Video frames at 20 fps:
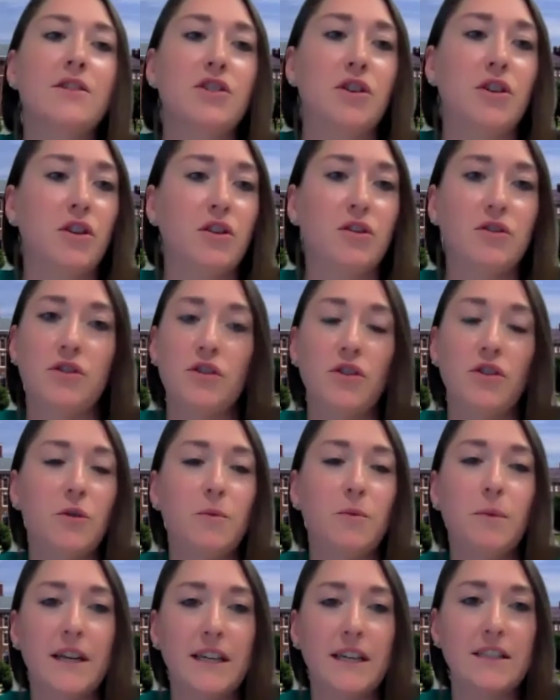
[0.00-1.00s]
Do you
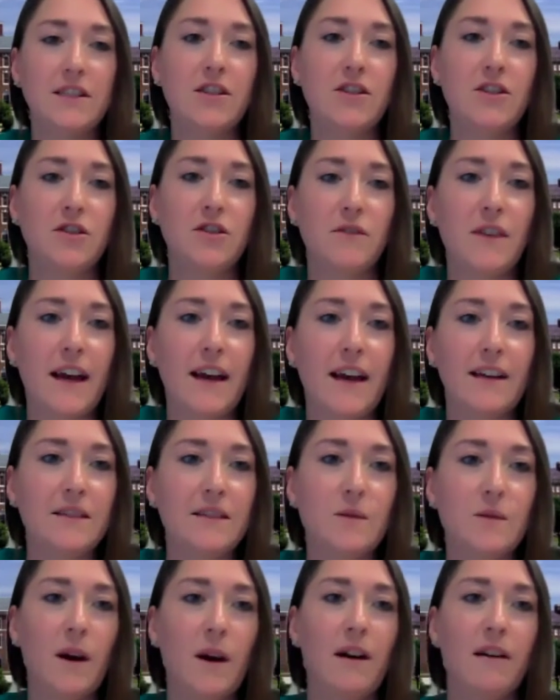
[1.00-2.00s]
plan to do that
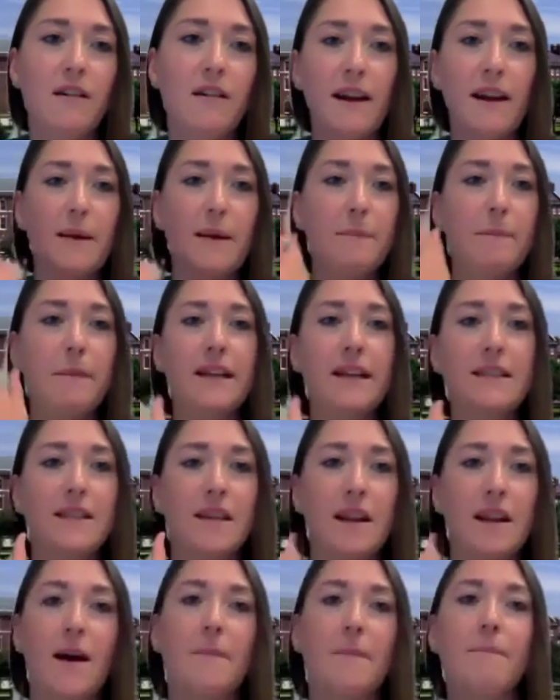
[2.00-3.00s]
as well? Kind of mix
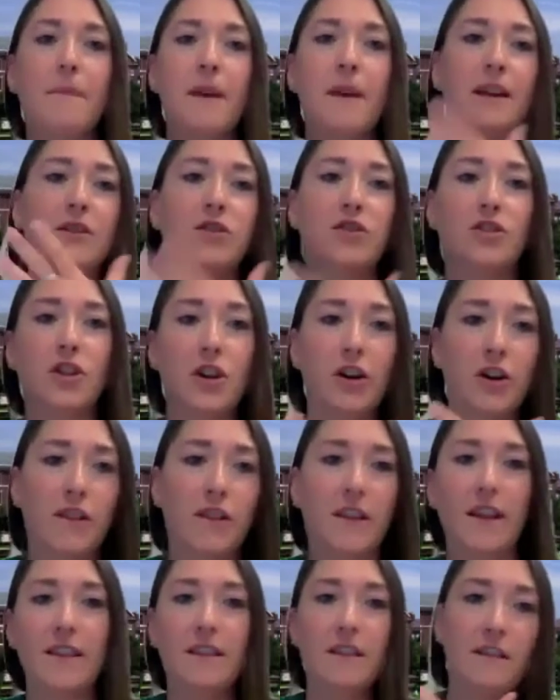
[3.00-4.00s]
it up, make sure
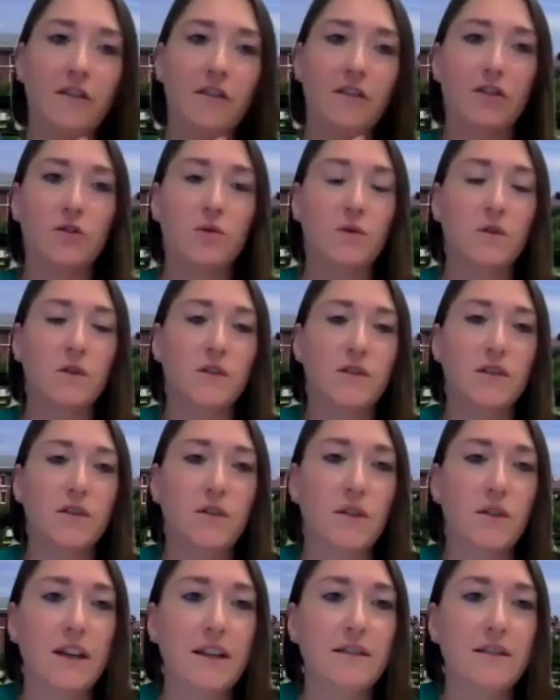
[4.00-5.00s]
that the virtual
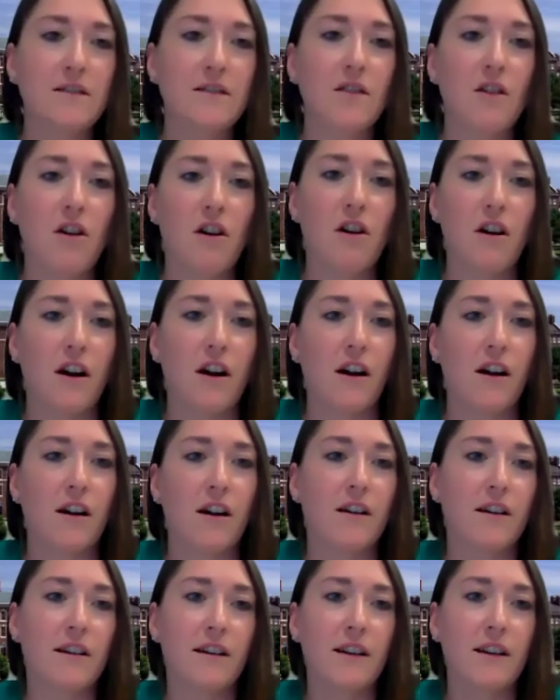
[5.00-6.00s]
students
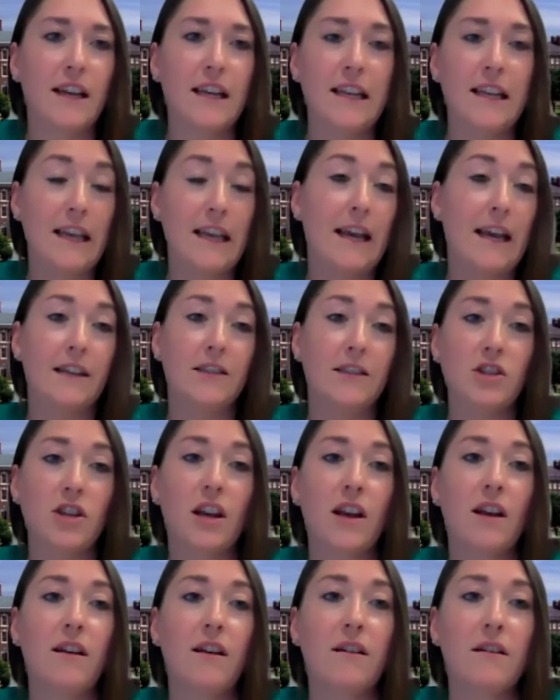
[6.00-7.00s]
are
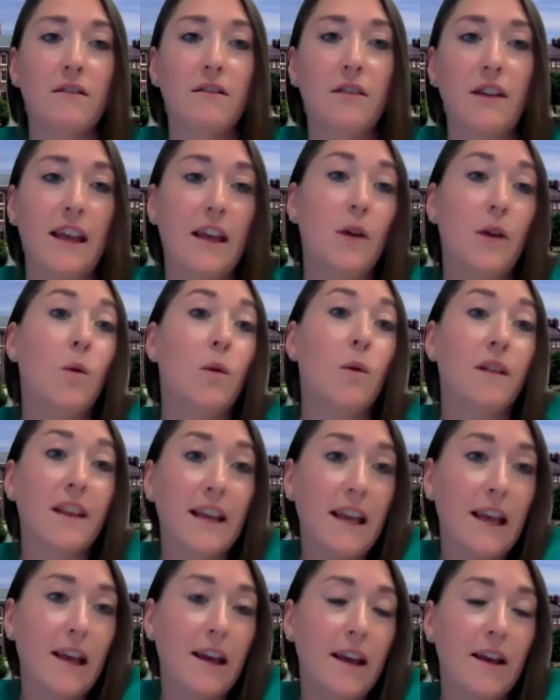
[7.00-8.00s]
engaging
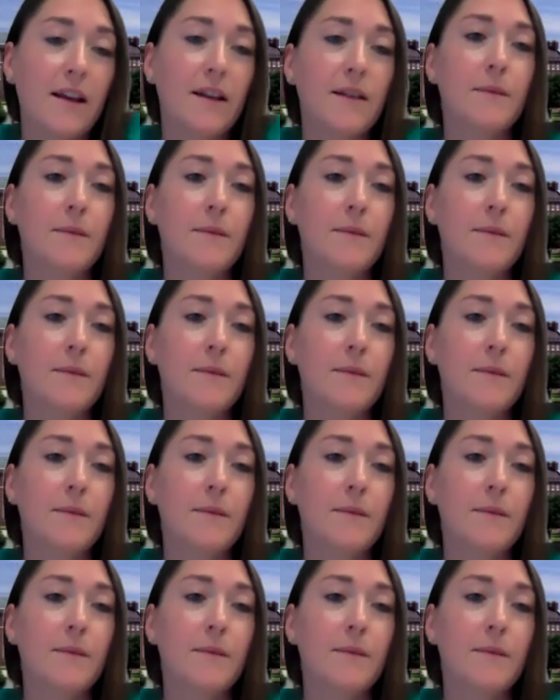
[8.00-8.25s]
equally?